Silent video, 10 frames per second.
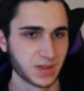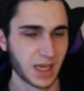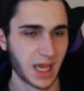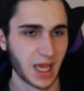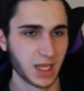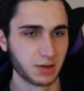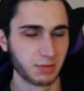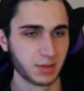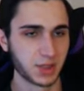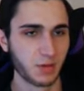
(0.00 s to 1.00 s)
And
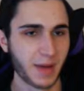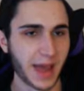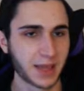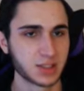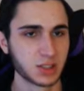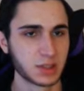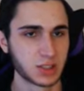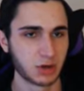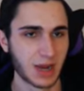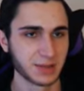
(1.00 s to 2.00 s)
when we go back to Mr.
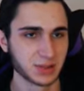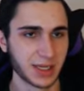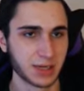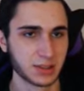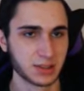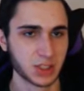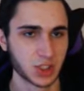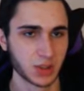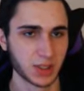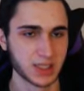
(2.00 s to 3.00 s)
Krabs later to
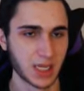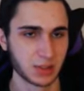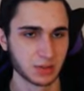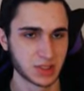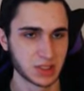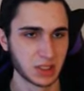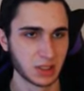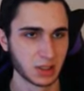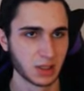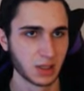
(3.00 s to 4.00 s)
destroy the tent, you'll
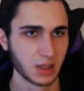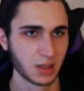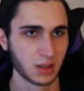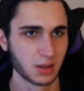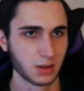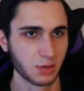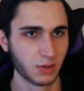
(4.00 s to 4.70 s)
see what